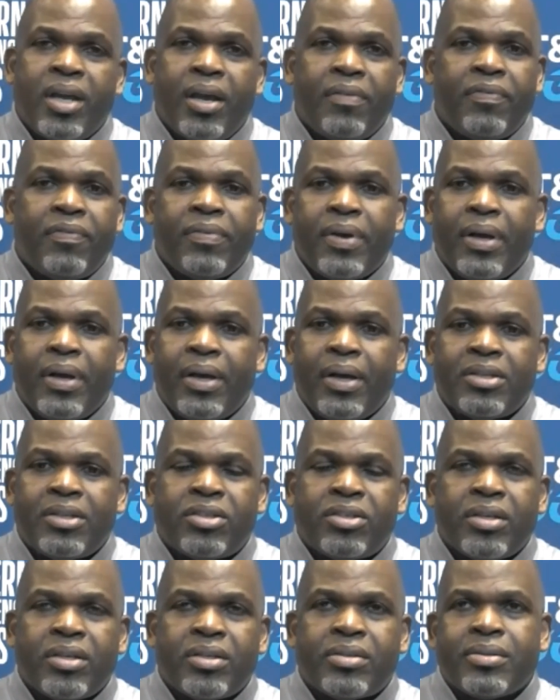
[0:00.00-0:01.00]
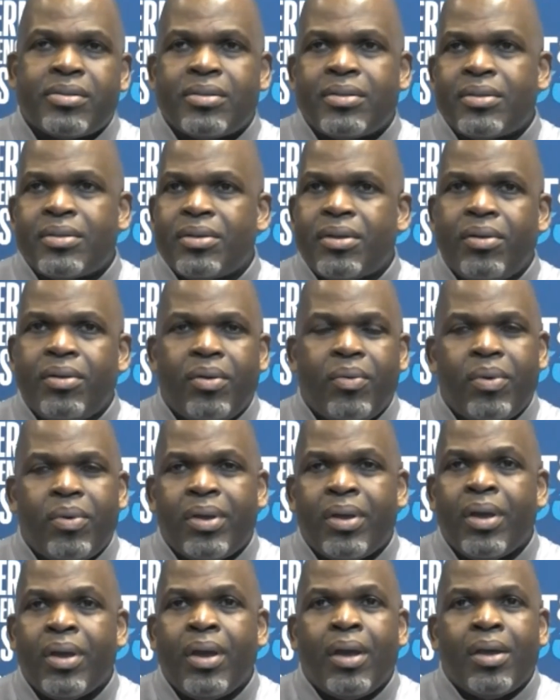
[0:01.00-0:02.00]
Uh, just
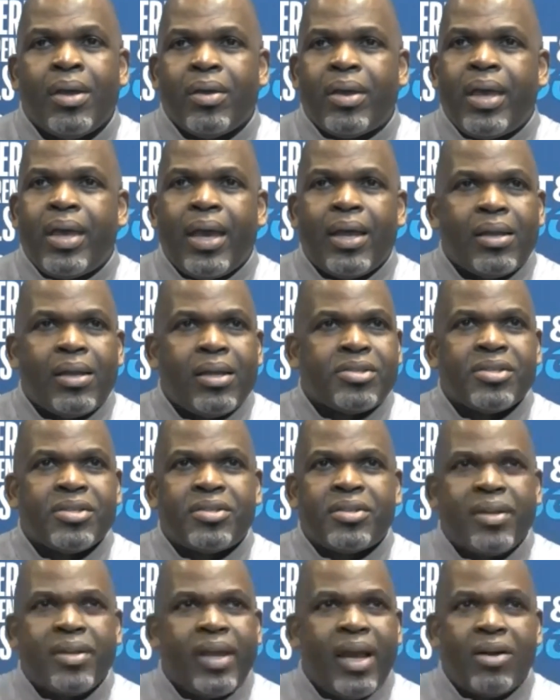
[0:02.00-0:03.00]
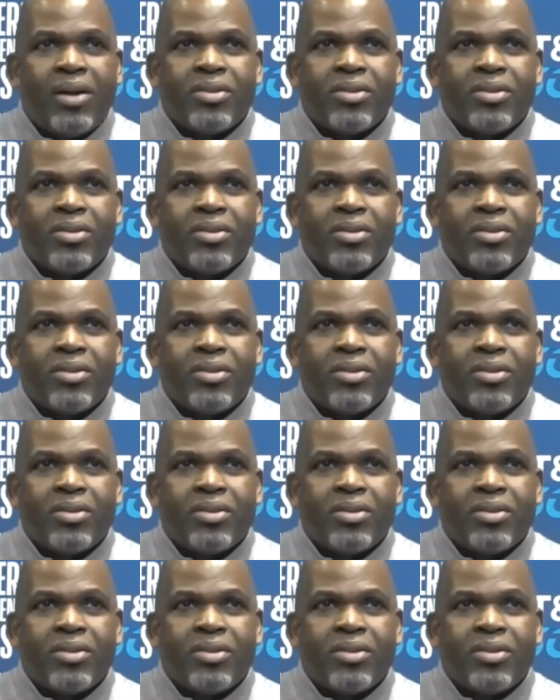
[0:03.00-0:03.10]
you can't listen to the outside